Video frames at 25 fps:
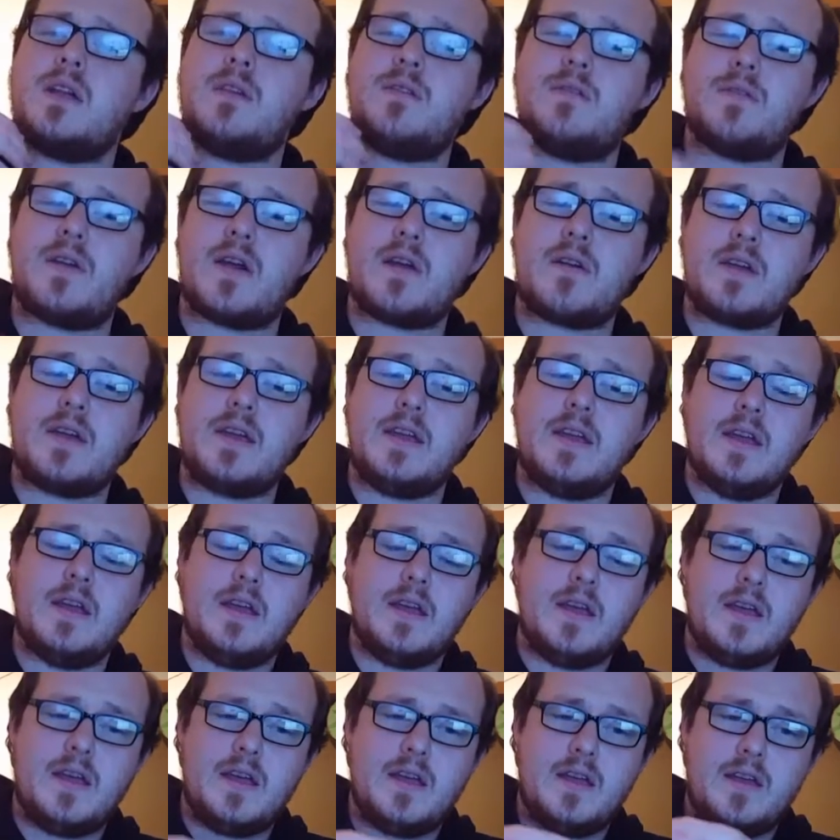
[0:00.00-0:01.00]
Very
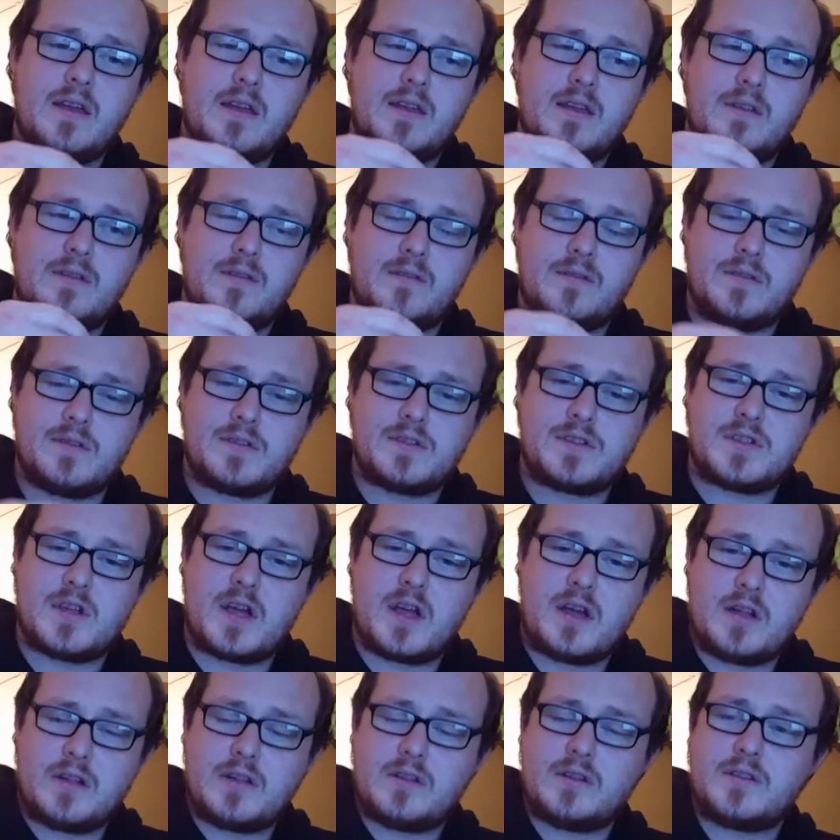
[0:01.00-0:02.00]

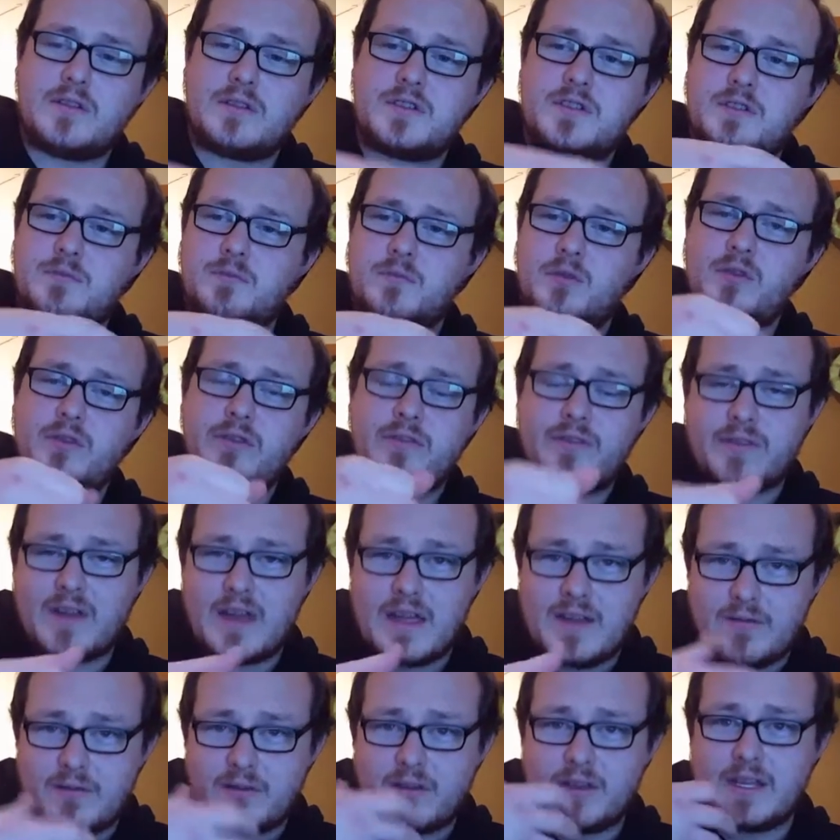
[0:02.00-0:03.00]
subtle, smooth
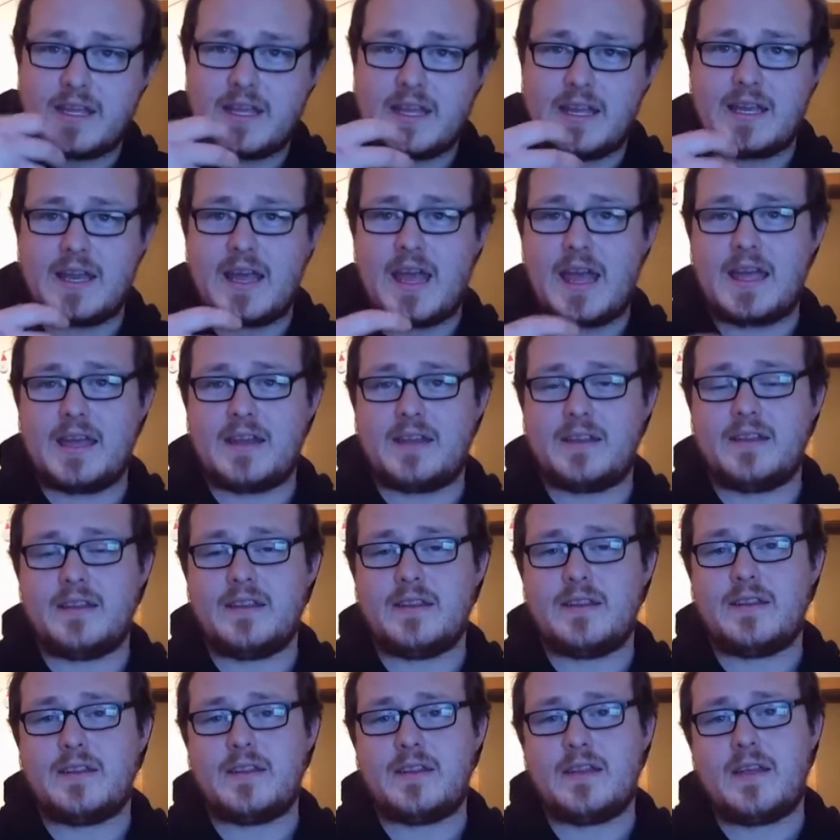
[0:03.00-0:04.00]
flavour on the
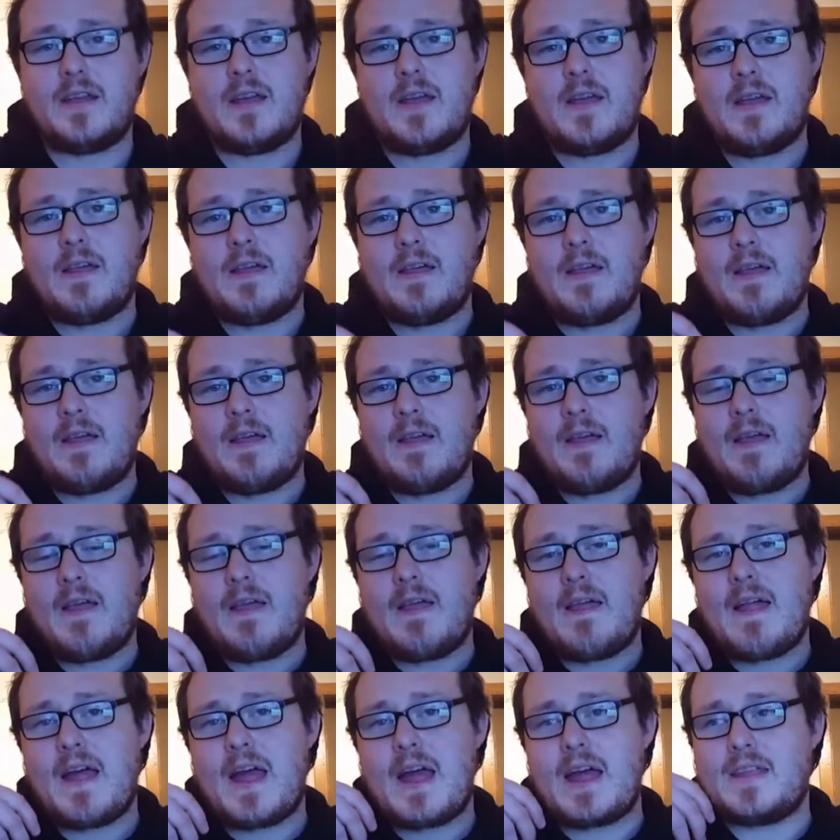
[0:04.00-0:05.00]
inhale,
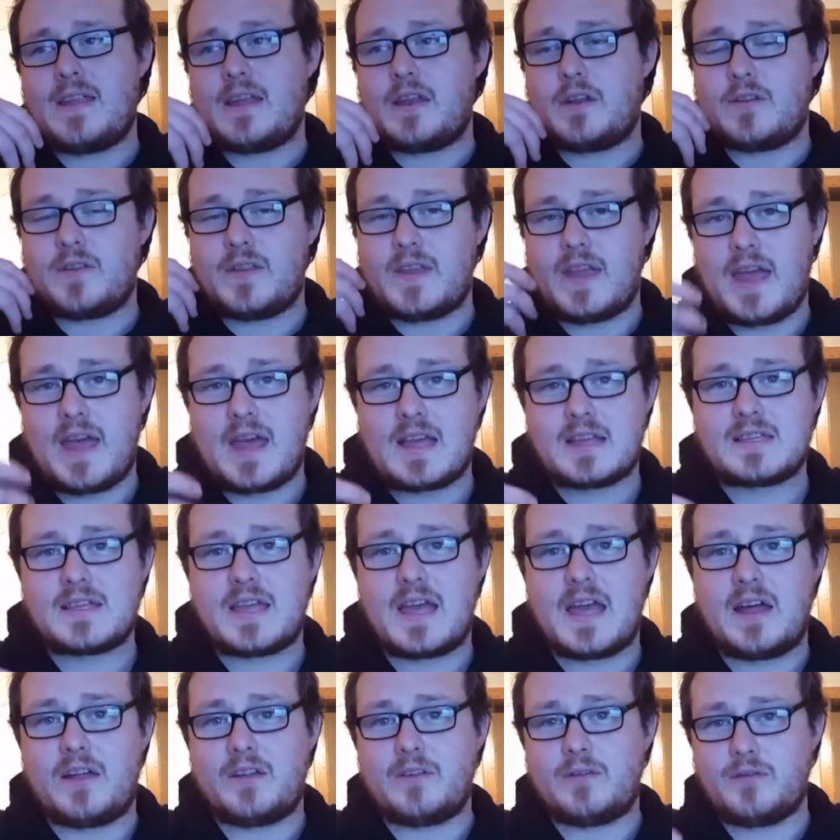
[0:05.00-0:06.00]
and then on the
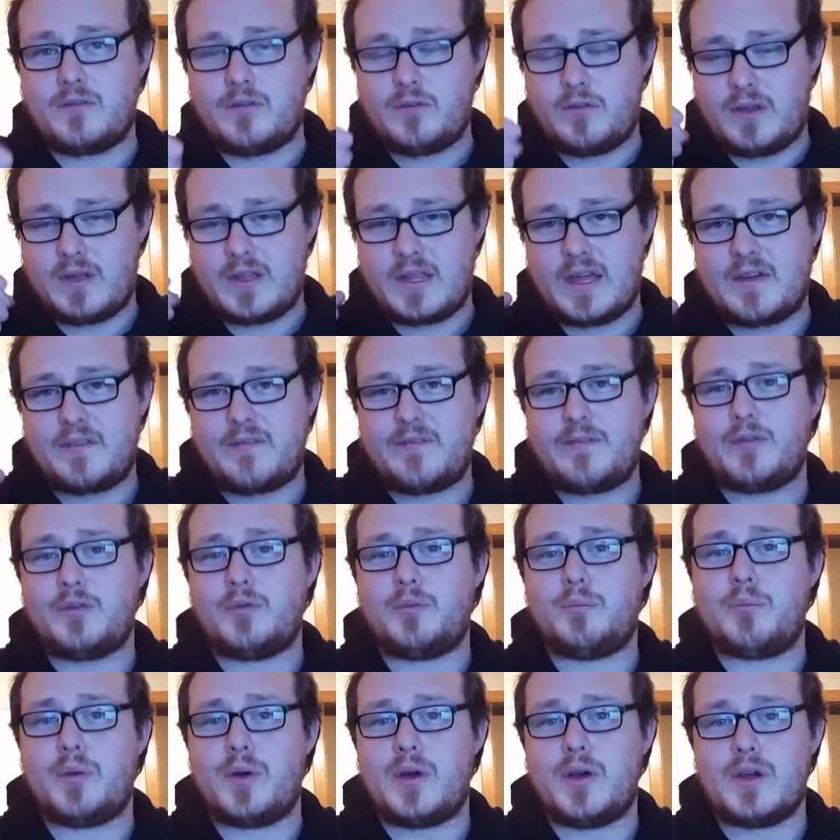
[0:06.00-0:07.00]
exhale you get that
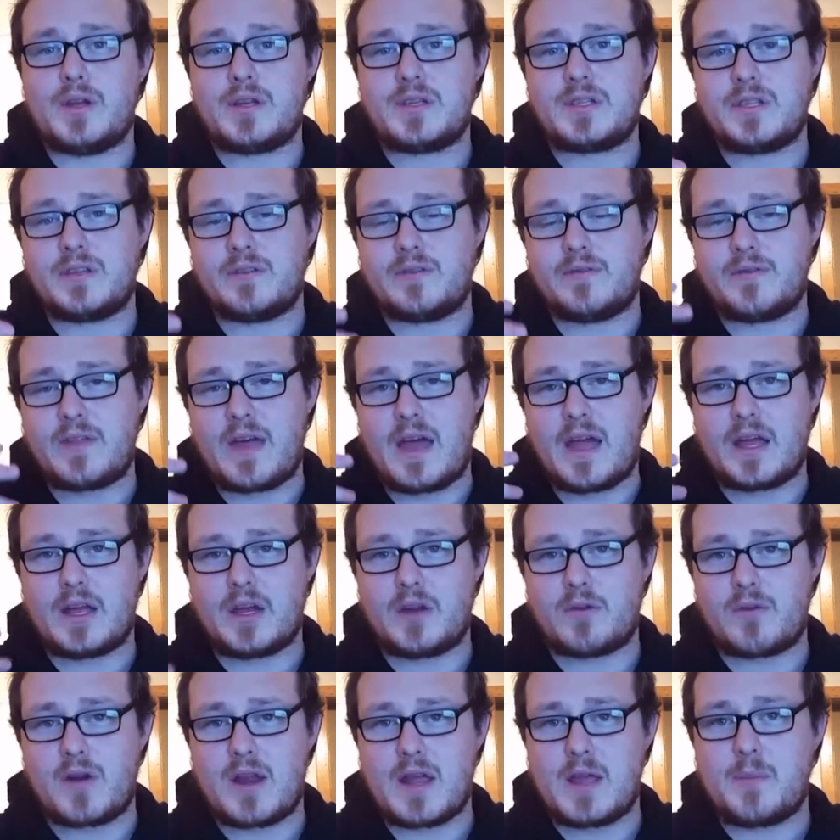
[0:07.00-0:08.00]
full burst of
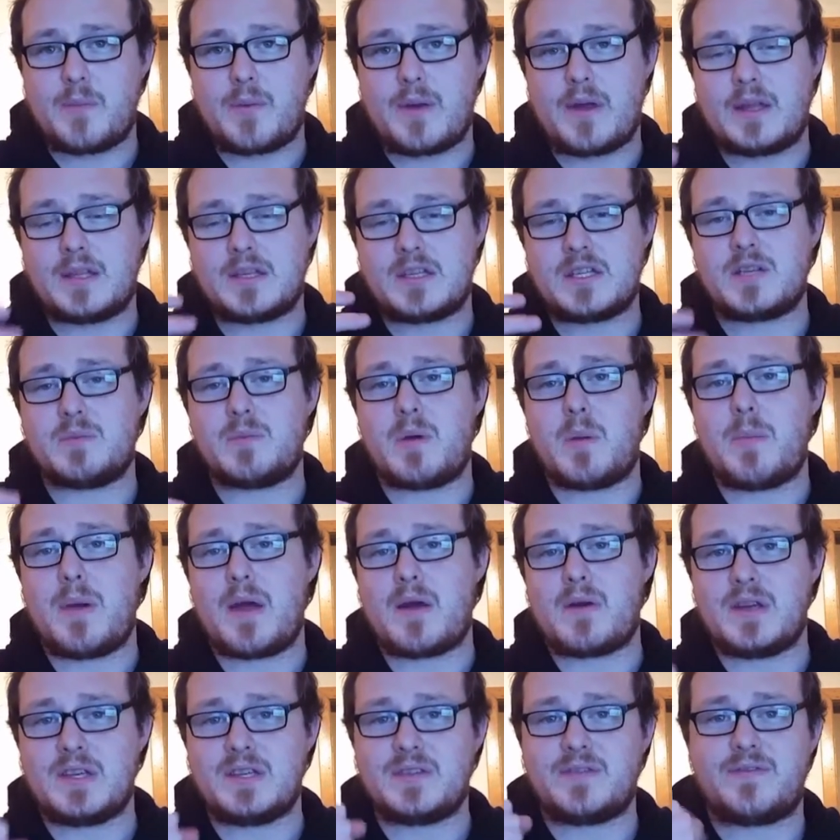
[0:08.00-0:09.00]
that grape and summer
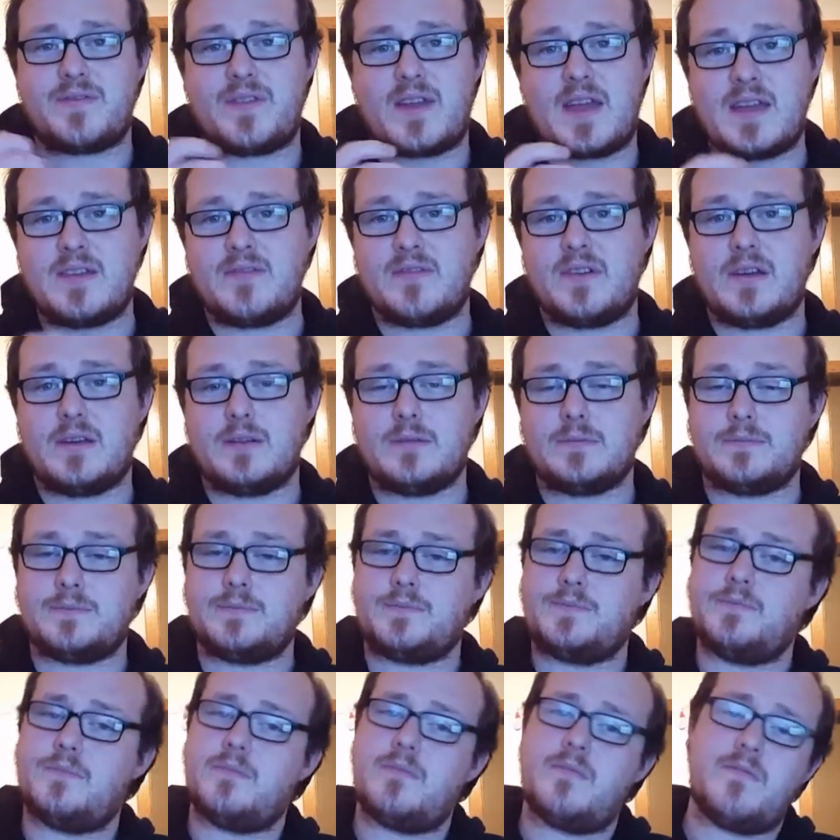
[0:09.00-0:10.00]
berries flavour.
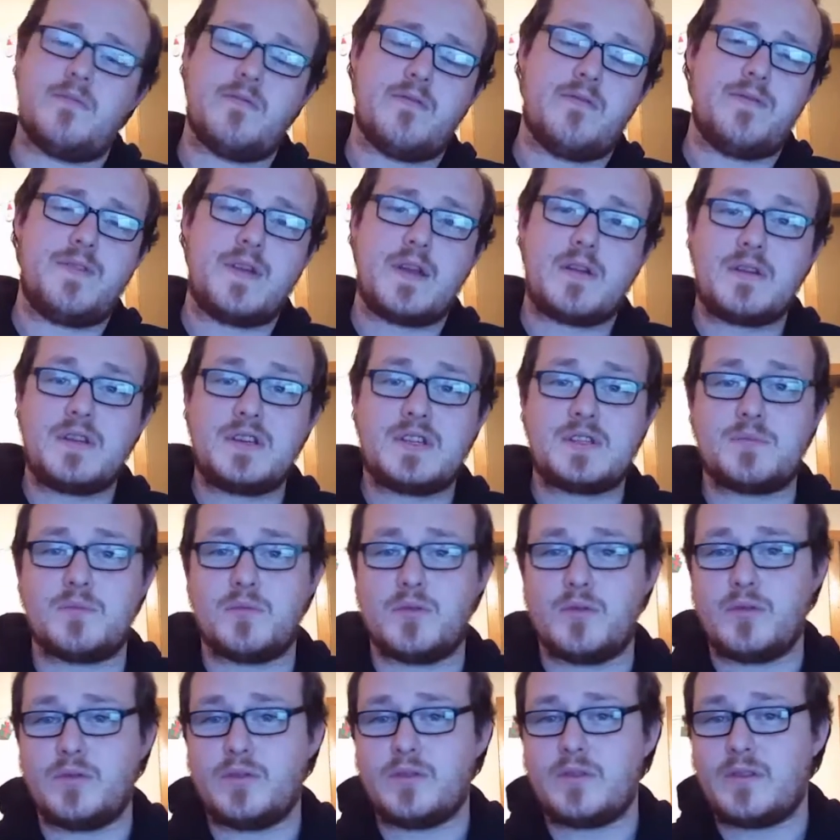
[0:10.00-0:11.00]
Very
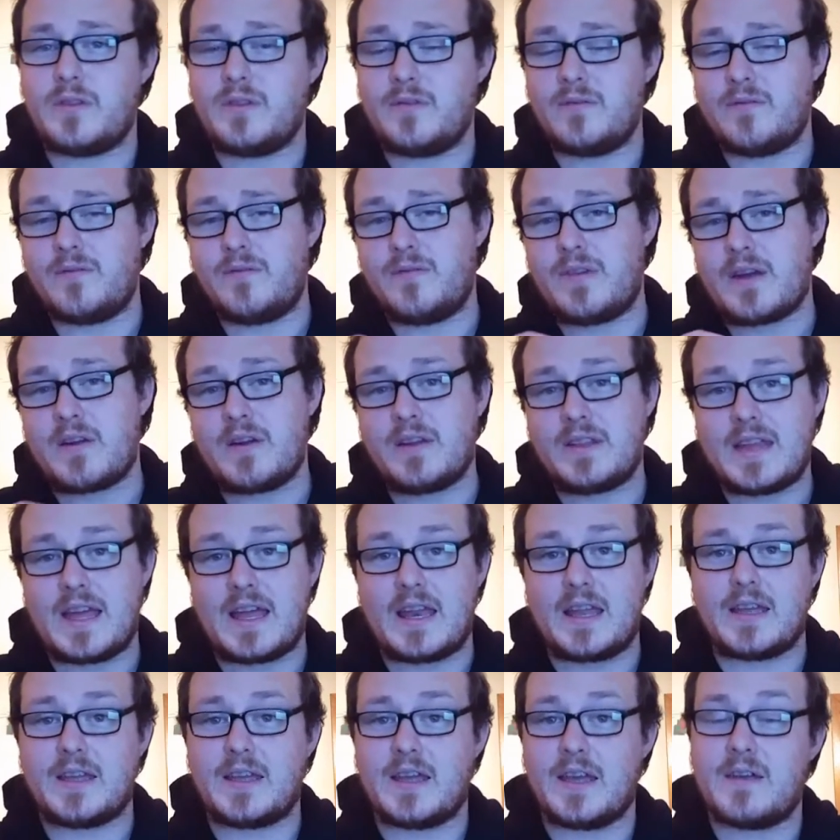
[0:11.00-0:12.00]
smooth, very
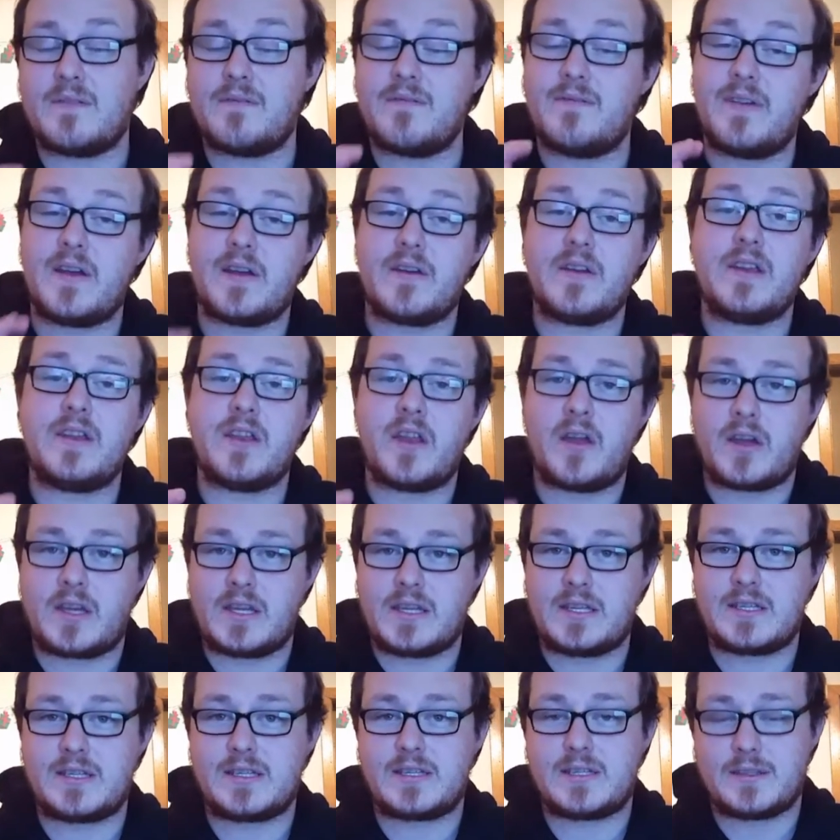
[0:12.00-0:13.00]
delicate, very
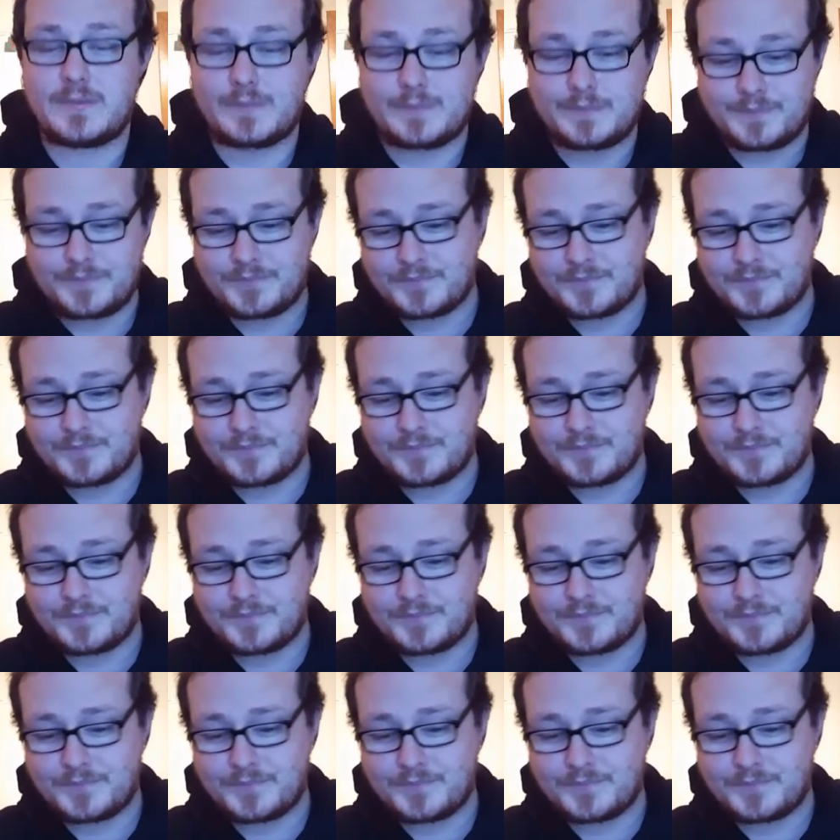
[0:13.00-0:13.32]
nice.